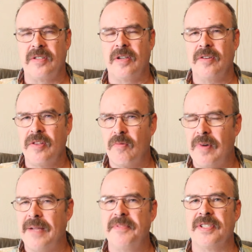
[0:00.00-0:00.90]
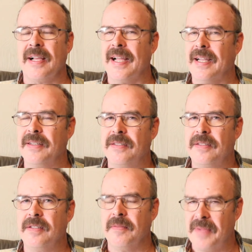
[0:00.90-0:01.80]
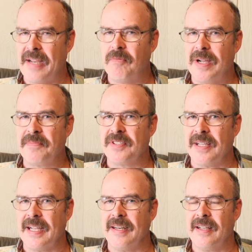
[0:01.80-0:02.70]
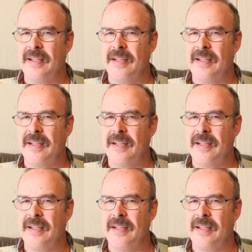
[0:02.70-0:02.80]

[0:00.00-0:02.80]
go to the website, the main website